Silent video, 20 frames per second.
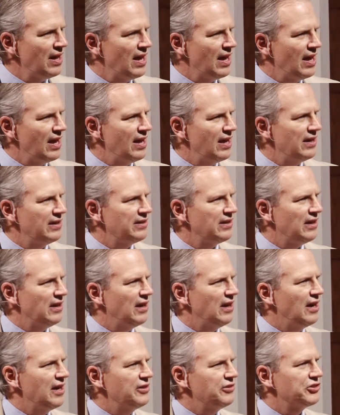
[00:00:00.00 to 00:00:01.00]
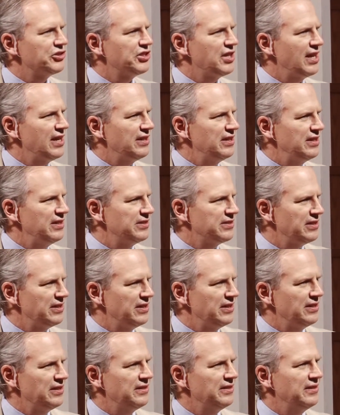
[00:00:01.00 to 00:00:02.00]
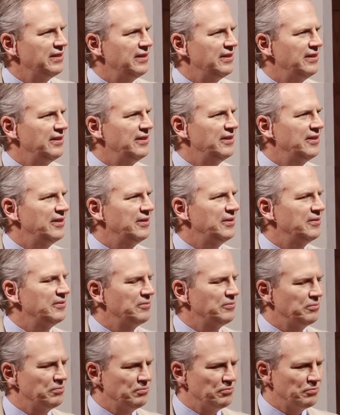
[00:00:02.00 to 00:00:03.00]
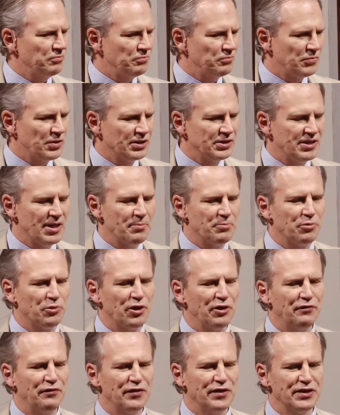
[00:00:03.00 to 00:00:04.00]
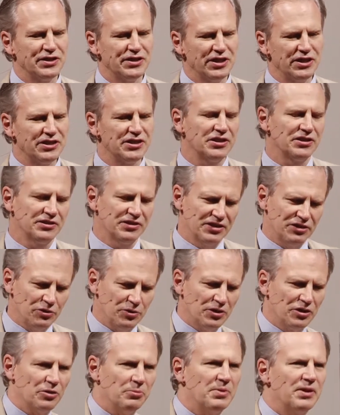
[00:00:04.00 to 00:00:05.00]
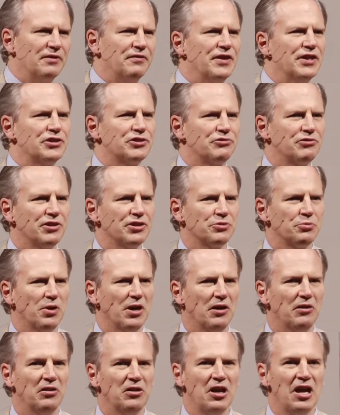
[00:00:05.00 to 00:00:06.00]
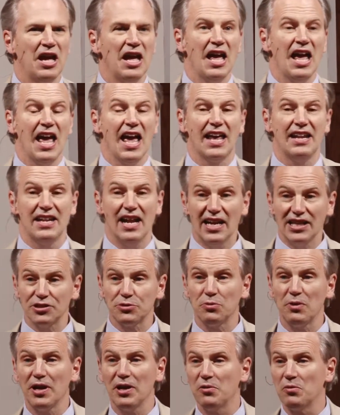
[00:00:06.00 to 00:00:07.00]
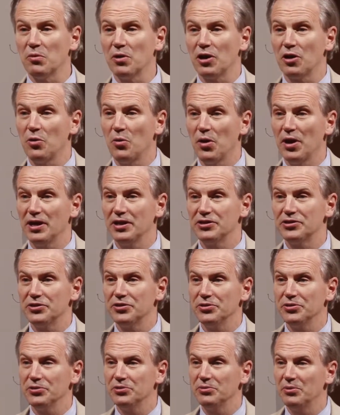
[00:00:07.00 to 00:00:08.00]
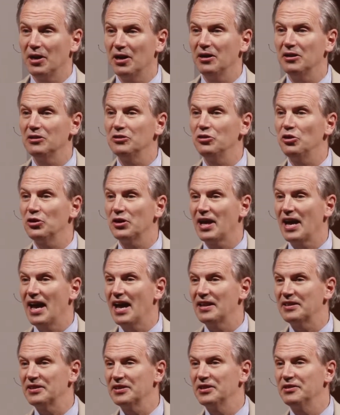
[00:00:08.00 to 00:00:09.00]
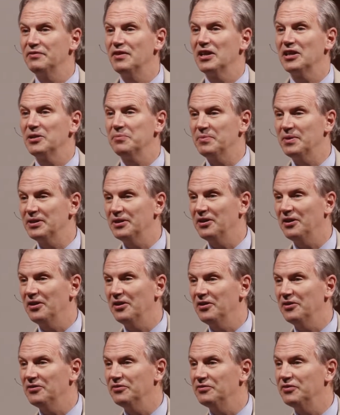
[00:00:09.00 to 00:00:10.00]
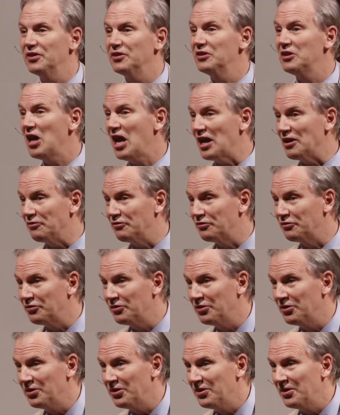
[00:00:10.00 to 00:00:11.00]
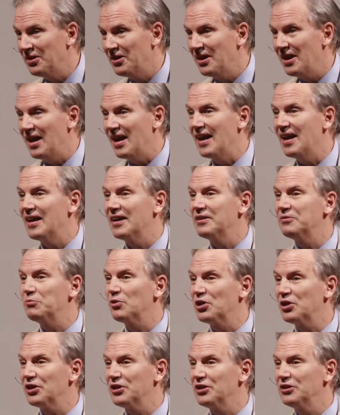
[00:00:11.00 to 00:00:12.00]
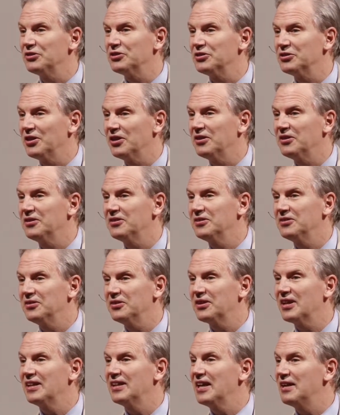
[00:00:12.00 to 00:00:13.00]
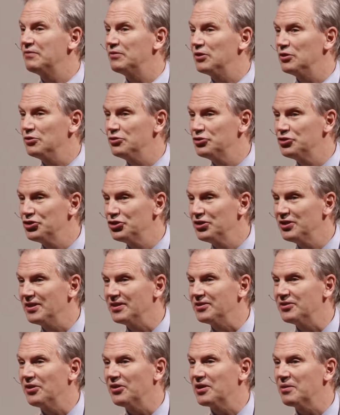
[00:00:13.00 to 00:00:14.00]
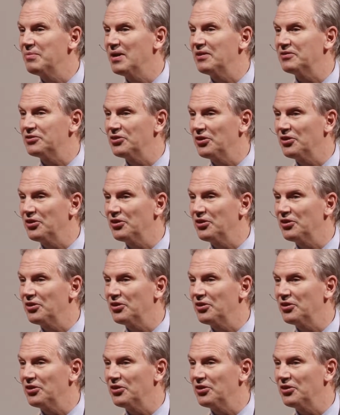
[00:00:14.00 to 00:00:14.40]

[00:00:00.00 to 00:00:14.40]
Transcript: and uh, understandings in uh, contemporary physics and do a little bit of history as well. And next week, we're going to uh, look at the development of life and we're going to uh, look at evolution and talk about